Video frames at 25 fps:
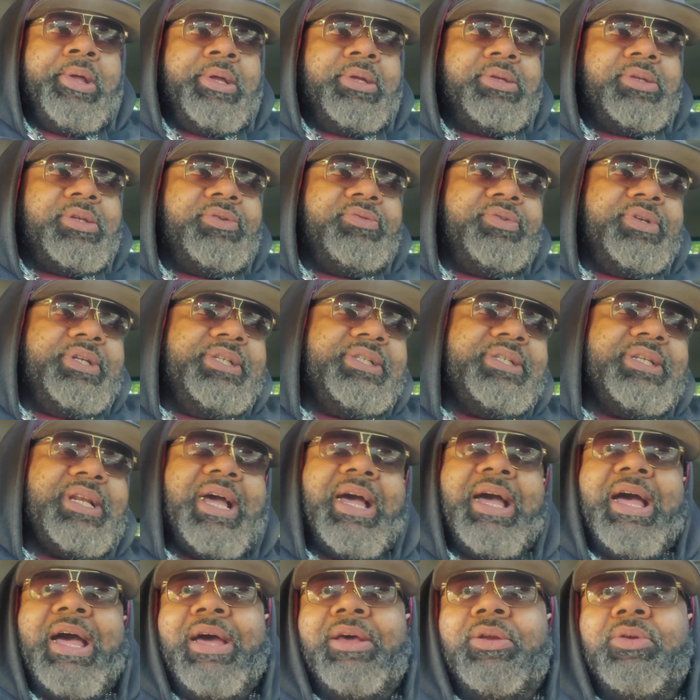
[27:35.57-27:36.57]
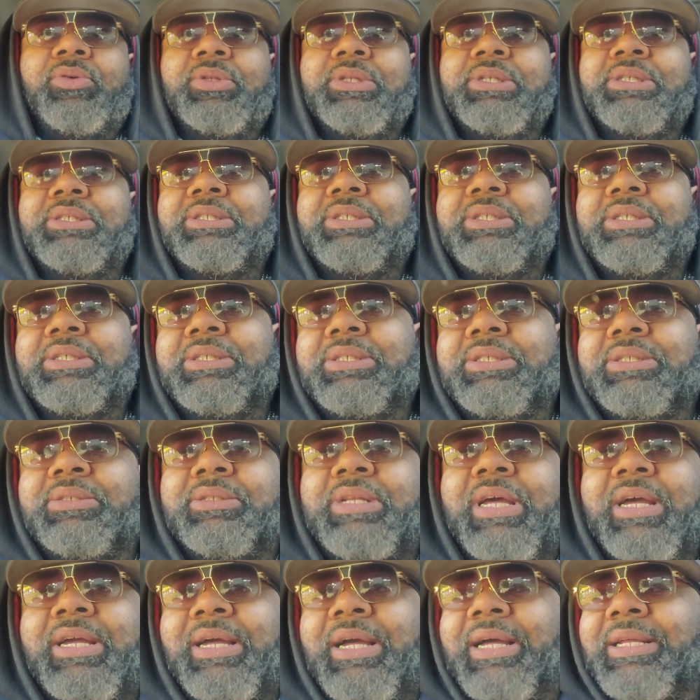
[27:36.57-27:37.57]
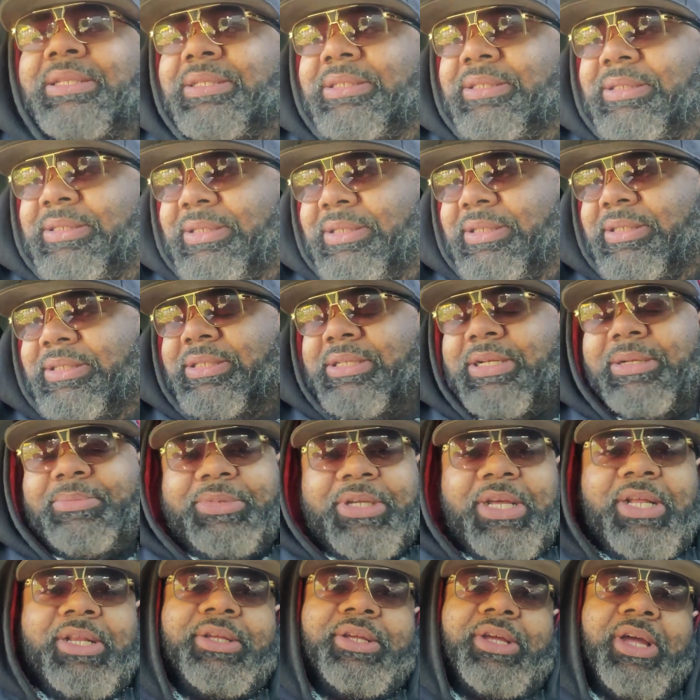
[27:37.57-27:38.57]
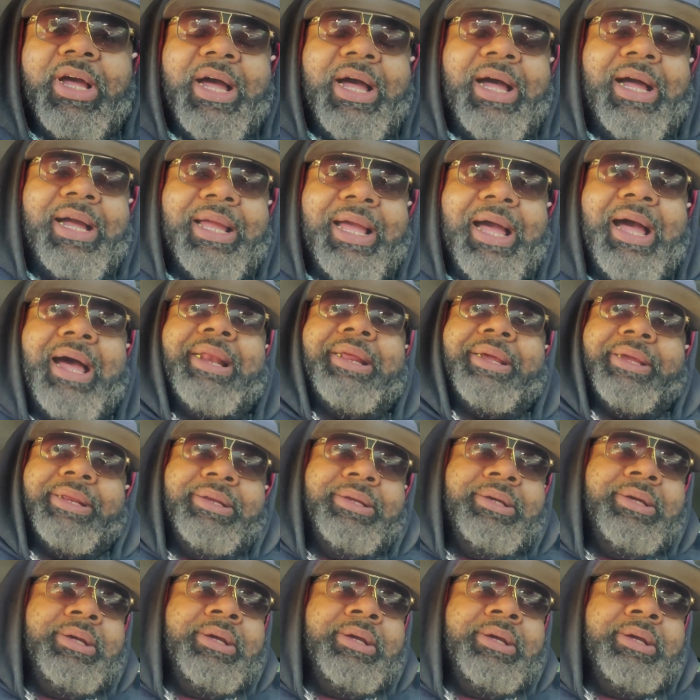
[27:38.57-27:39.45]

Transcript: It's the reason I had all these things and I got these things, and I'm telling you how I got it.